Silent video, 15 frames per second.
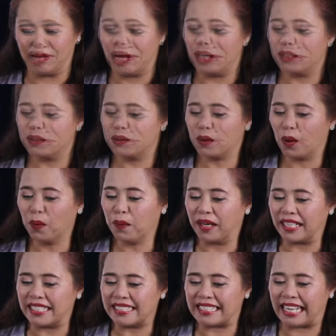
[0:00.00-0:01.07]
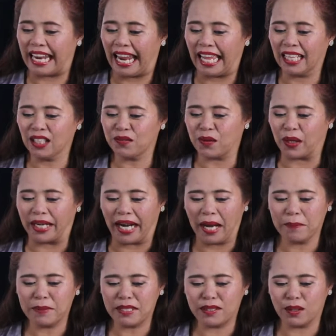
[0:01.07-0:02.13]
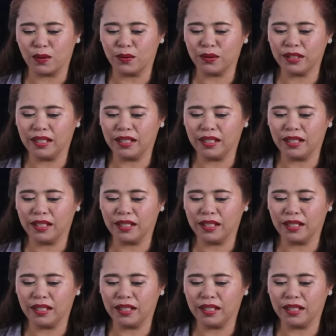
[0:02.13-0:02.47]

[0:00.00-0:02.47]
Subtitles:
Towards the end of our episode,